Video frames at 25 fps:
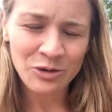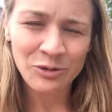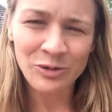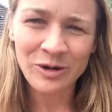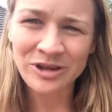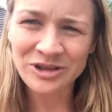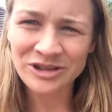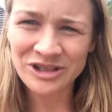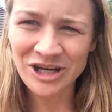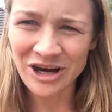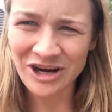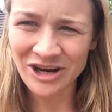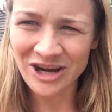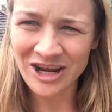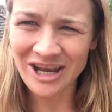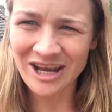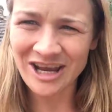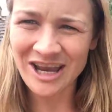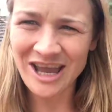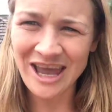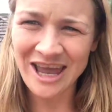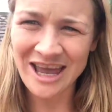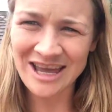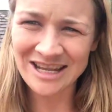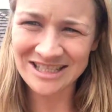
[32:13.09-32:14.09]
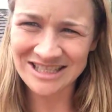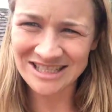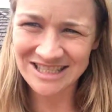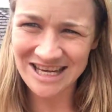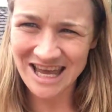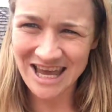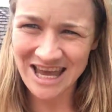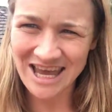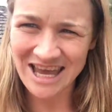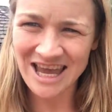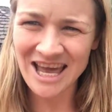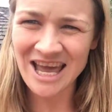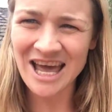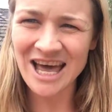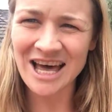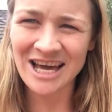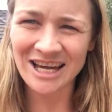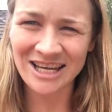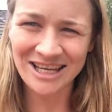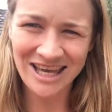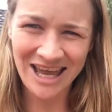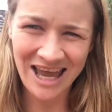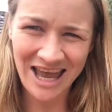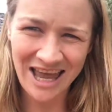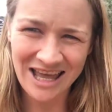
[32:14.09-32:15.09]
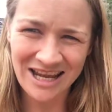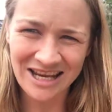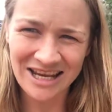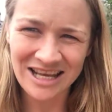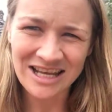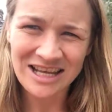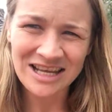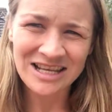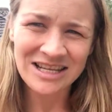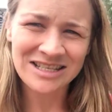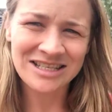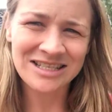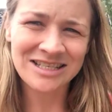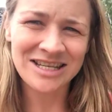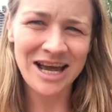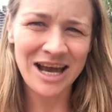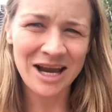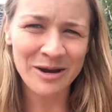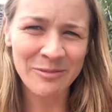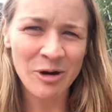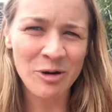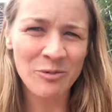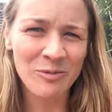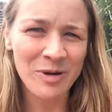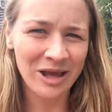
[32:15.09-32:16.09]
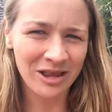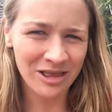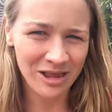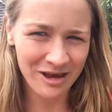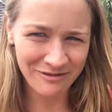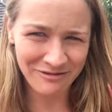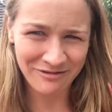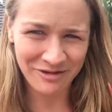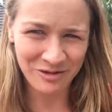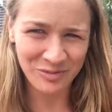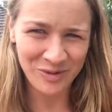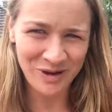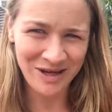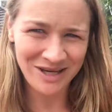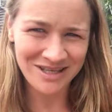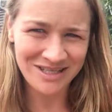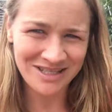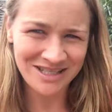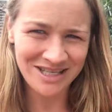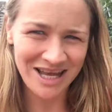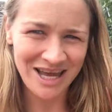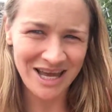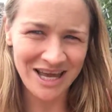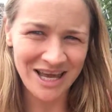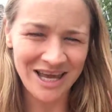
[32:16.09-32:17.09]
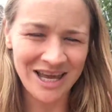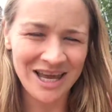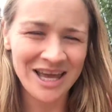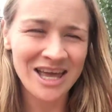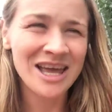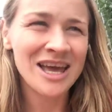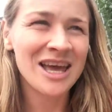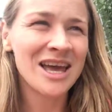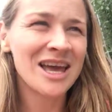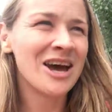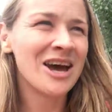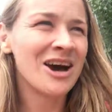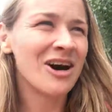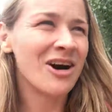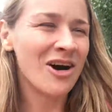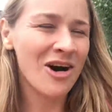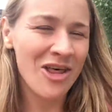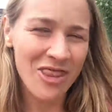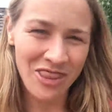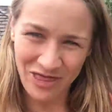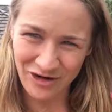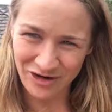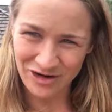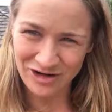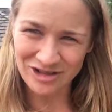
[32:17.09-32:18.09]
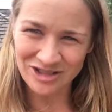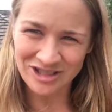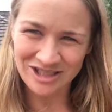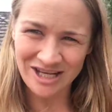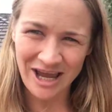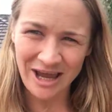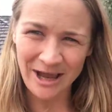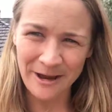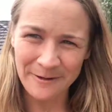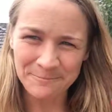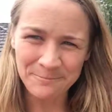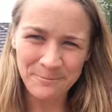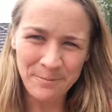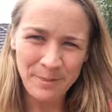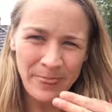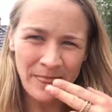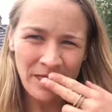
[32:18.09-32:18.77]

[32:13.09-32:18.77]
with Cherry and Day again to talk about Make Love for Peace Day on Thursday.